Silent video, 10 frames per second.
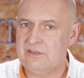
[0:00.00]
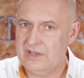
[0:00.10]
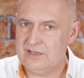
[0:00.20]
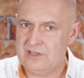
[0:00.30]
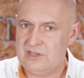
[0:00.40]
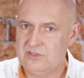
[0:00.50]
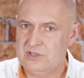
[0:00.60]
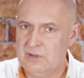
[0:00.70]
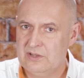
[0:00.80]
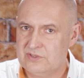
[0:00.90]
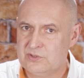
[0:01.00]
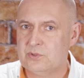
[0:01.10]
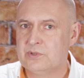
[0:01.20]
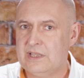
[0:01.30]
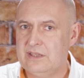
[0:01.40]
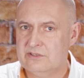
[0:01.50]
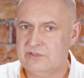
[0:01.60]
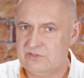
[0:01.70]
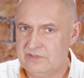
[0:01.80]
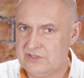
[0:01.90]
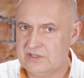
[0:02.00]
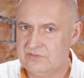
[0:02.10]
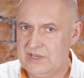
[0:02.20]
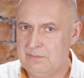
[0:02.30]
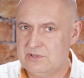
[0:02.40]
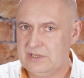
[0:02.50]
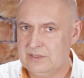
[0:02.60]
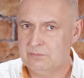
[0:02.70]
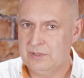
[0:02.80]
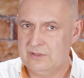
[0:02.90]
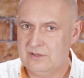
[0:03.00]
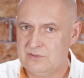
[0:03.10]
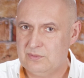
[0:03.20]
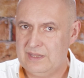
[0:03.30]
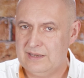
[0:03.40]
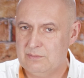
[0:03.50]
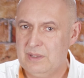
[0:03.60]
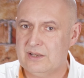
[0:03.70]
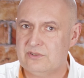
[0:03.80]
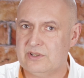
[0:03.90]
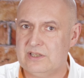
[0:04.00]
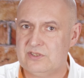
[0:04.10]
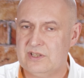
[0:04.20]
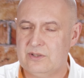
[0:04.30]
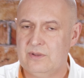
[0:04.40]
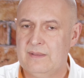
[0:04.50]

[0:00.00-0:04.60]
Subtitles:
event that you do over torque it, there is risk of damaging components within the battery. So